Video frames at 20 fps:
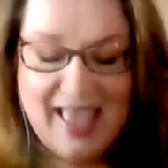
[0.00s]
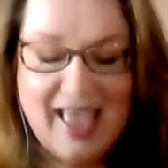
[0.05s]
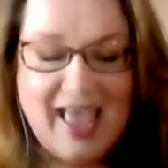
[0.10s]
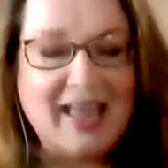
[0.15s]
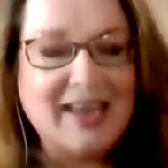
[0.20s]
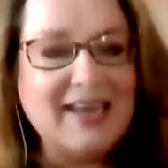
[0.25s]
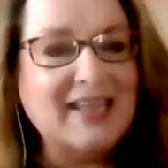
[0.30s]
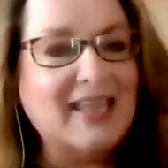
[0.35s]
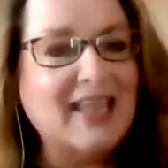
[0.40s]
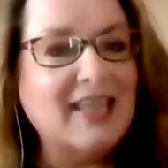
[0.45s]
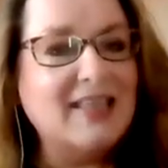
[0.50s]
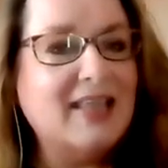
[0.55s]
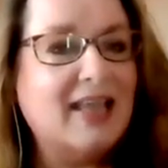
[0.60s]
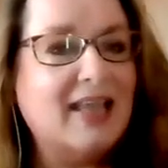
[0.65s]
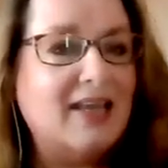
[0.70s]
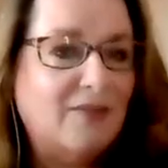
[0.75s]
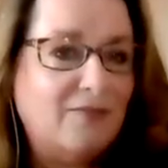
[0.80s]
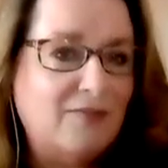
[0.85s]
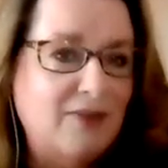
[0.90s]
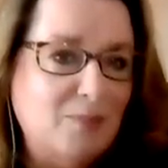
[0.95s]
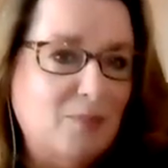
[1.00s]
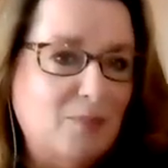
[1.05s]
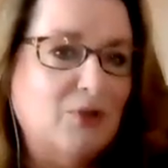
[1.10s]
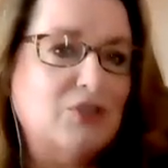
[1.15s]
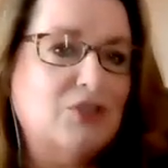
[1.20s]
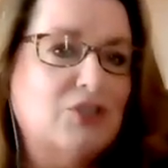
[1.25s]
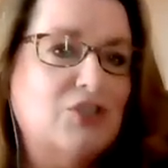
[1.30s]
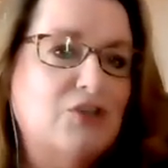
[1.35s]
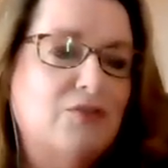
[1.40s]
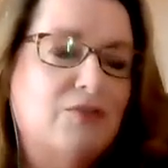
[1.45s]
And again, that lovely
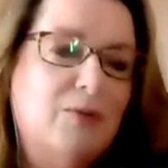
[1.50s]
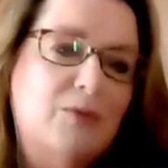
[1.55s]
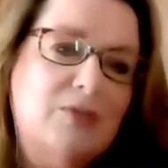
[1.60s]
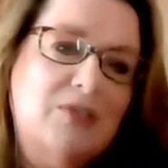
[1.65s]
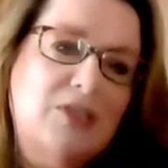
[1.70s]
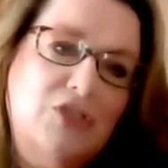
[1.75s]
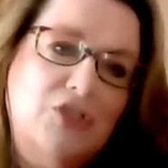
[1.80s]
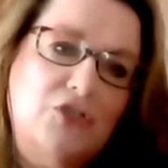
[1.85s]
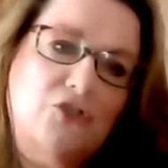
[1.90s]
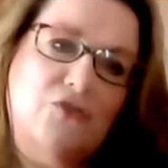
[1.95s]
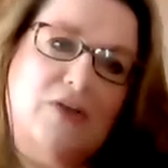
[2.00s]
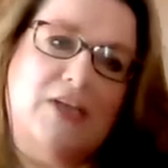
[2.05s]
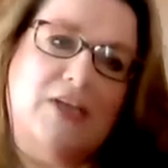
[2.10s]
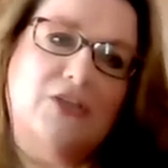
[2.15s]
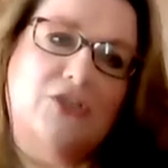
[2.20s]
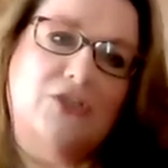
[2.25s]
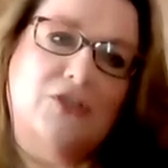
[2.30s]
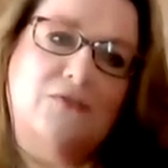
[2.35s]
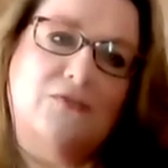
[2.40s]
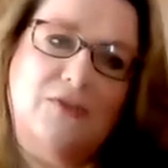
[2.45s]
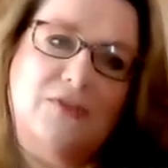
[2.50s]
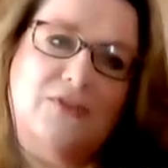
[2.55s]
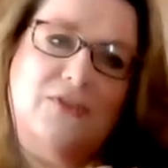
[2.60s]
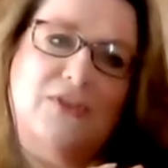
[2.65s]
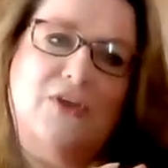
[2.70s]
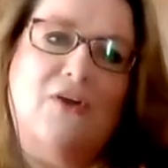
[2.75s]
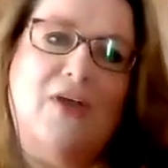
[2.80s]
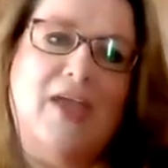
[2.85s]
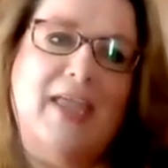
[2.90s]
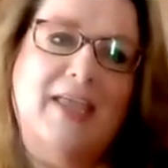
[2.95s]
posture, it was a stretch of a
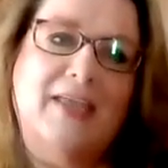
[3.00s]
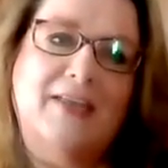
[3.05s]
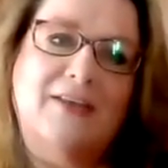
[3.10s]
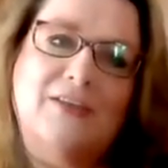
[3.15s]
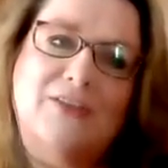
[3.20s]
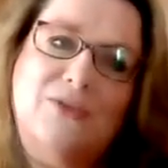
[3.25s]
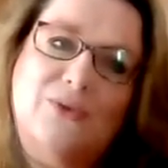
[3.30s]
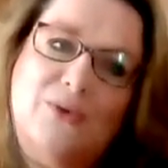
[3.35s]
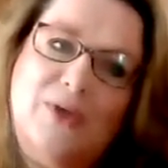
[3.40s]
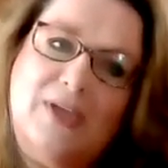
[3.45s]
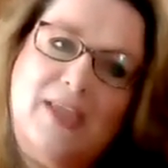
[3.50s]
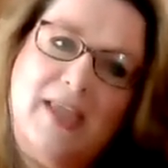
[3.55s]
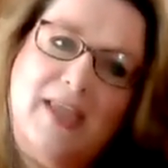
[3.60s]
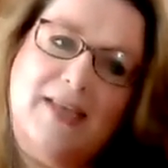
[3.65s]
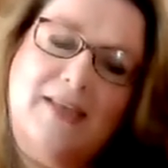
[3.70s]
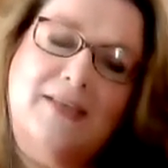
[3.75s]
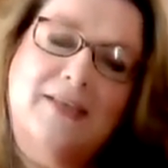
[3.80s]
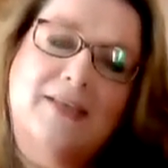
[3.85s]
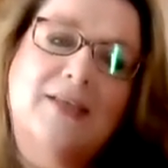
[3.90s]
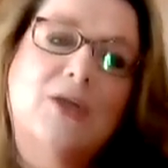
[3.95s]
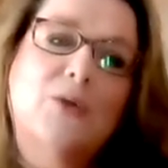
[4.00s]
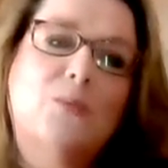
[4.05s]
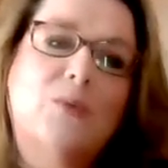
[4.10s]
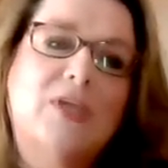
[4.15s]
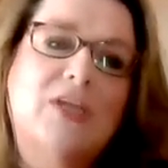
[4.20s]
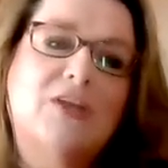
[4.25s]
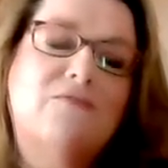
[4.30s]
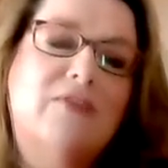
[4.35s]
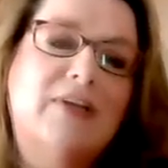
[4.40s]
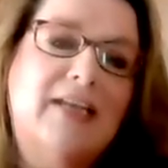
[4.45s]
thigh, and I thought, again, we
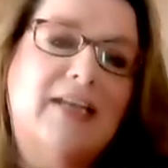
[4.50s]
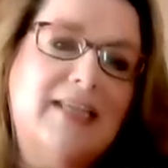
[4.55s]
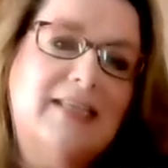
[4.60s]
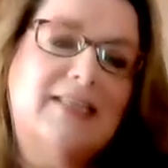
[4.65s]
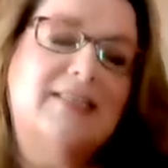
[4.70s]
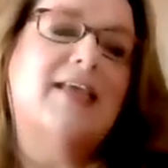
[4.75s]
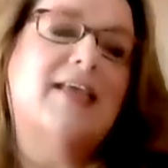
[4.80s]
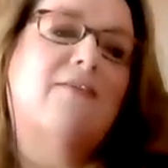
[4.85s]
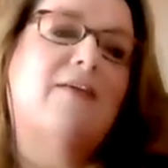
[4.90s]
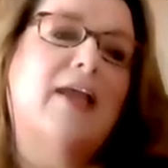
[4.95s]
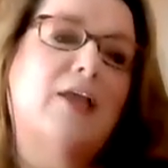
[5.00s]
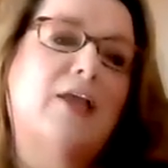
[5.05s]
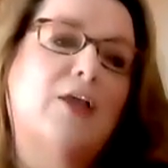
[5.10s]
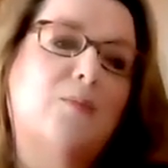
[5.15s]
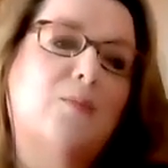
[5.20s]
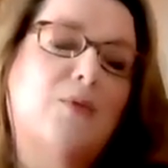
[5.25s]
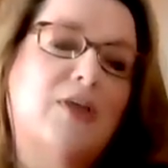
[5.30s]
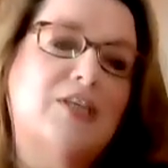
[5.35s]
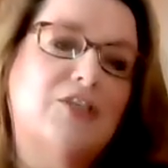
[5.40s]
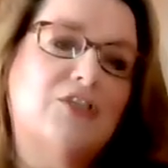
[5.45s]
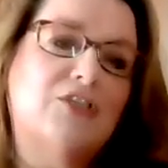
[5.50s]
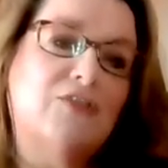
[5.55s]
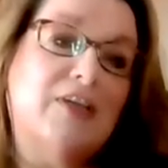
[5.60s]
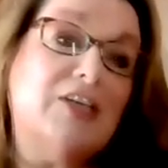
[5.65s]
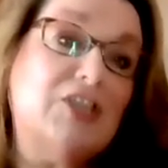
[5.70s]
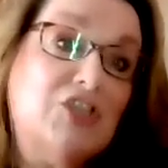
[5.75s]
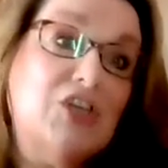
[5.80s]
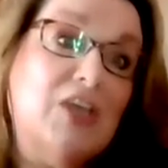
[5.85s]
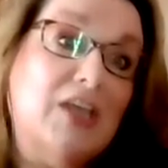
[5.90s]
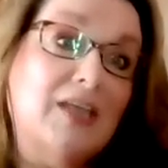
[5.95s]
can release our anger by
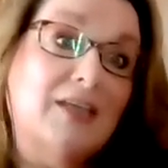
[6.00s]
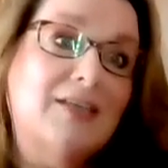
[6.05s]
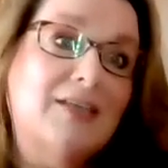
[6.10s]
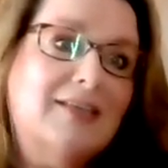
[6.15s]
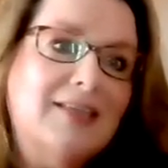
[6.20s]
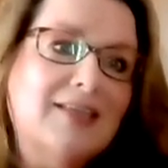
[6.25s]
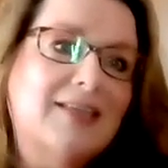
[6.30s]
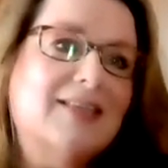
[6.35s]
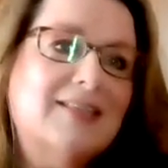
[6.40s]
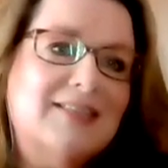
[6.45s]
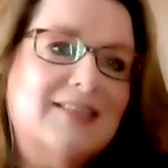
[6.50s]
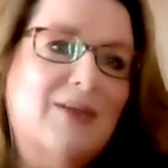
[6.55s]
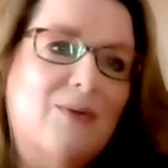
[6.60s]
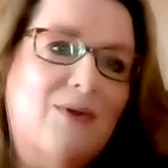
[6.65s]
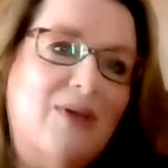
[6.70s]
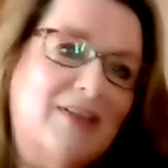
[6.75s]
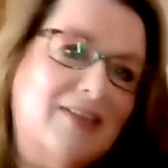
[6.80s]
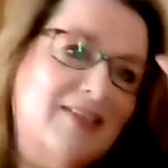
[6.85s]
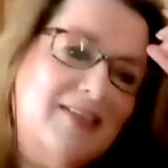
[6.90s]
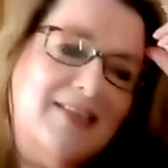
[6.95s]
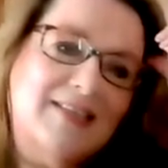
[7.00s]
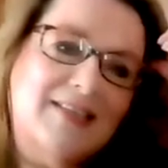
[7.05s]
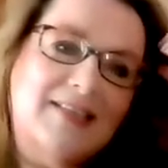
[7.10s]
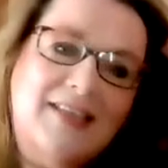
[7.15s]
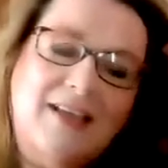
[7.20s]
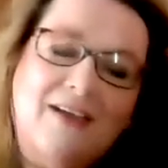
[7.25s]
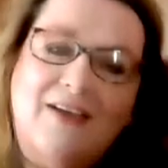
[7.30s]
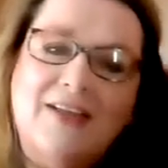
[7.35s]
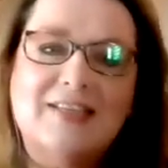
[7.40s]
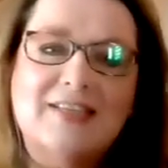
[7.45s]
stretching. So I just
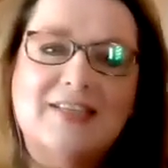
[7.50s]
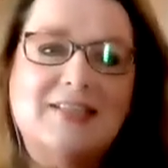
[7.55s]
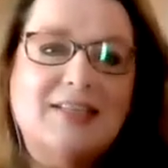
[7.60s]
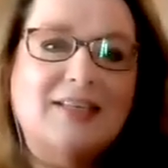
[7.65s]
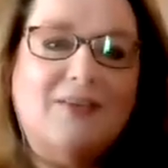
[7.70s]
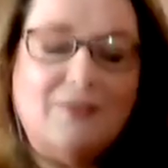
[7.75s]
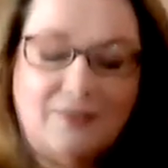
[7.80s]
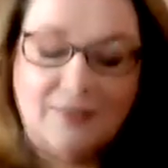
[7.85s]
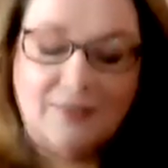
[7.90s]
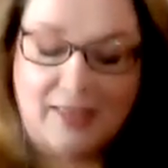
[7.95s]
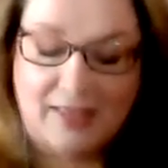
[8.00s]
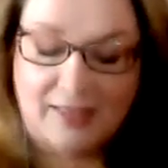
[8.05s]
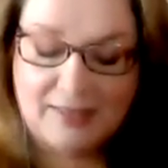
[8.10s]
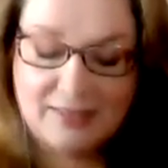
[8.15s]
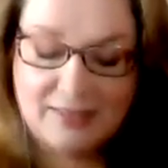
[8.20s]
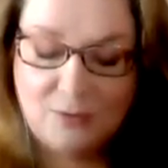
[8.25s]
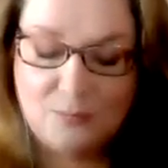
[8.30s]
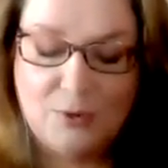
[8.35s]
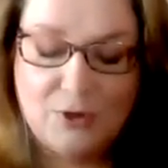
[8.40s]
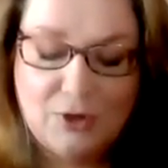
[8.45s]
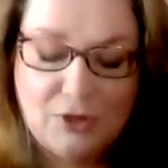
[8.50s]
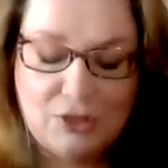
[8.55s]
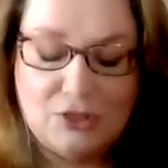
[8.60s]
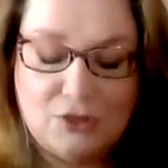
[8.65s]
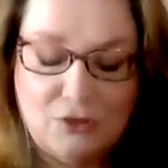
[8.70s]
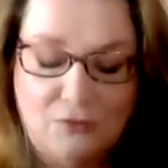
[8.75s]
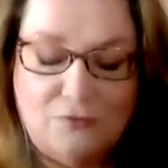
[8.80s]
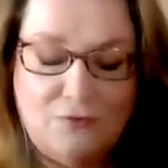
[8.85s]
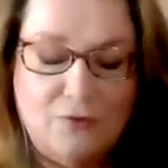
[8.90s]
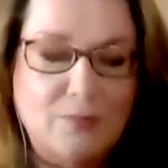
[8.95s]
love that. So
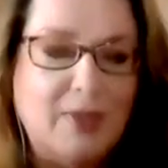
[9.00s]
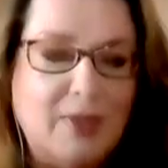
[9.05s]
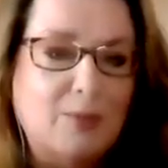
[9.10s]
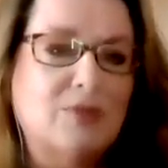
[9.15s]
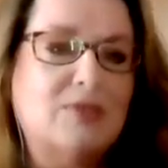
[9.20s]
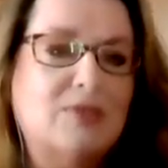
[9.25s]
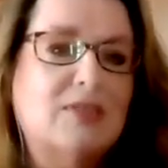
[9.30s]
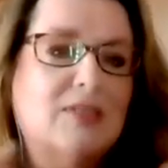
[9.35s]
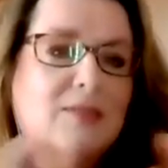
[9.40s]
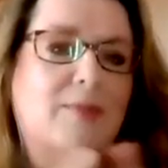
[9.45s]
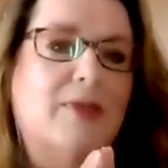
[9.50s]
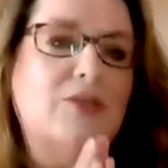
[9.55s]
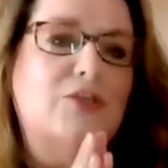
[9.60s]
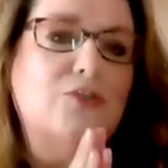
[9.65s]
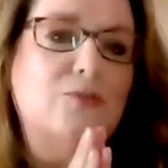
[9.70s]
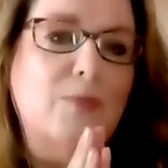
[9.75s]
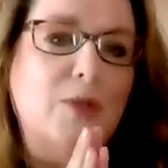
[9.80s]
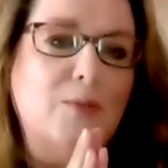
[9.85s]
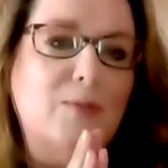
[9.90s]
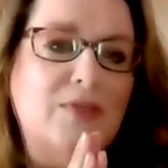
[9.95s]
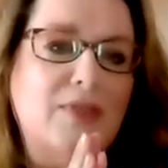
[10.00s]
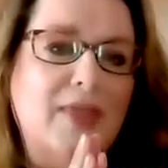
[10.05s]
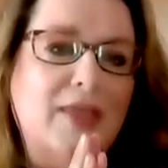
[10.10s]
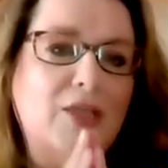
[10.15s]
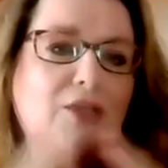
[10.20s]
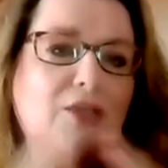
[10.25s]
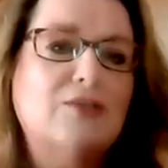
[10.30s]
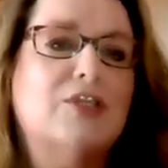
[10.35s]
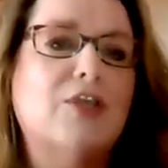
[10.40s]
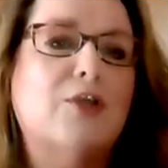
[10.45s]
birdsong for me was a special moment.
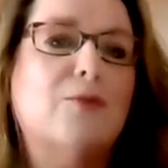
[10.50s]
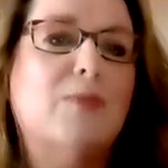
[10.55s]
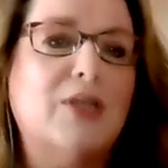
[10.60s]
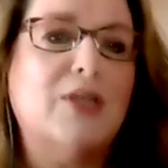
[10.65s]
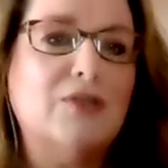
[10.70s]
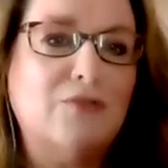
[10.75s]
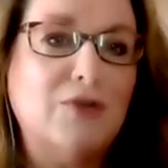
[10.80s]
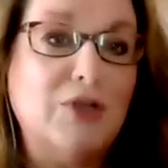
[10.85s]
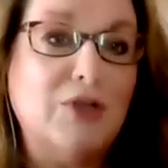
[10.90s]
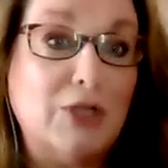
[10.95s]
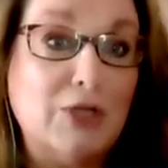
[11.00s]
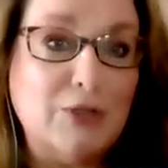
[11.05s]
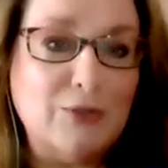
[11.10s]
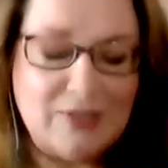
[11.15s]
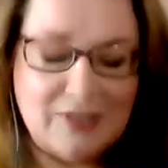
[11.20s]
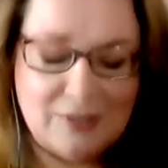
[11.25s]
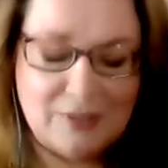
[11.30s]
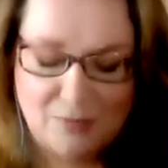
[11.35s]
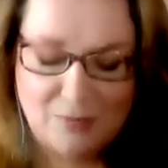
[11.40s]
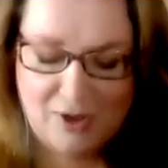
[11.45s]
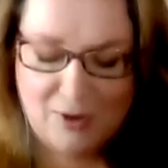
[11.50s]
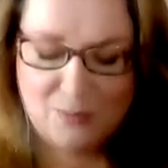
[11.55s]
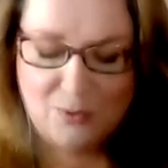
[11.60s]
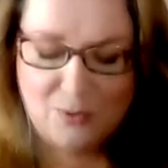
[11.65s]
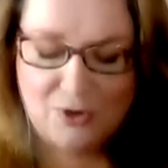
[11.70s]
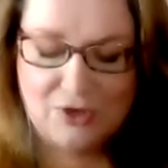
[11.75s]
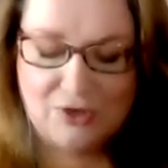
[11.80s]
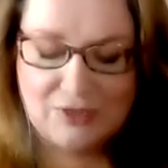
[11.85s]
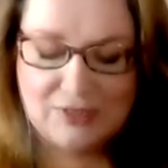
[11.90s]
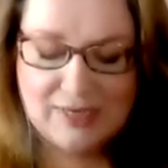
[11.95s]
Thank you so much for including my
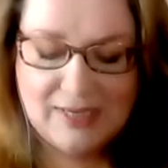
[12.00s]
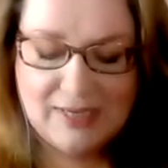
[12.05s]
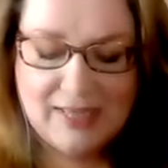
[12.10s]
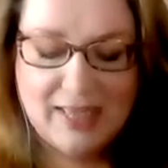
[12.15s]
word.